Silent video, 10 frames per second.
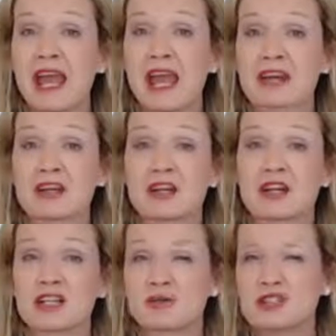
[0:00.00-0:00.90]
editor
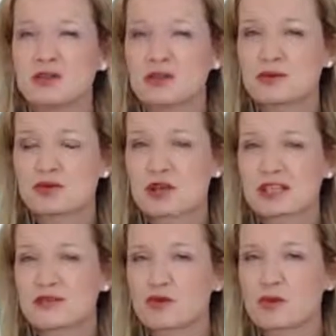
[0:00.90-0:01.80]
as we do some
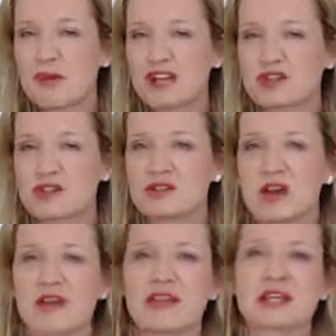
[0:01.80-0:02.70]
transformations
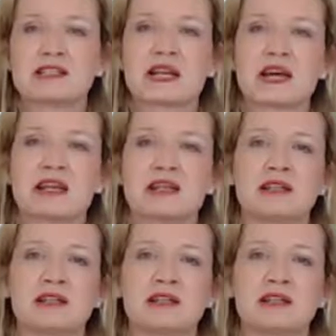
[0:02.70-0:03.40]
on that data.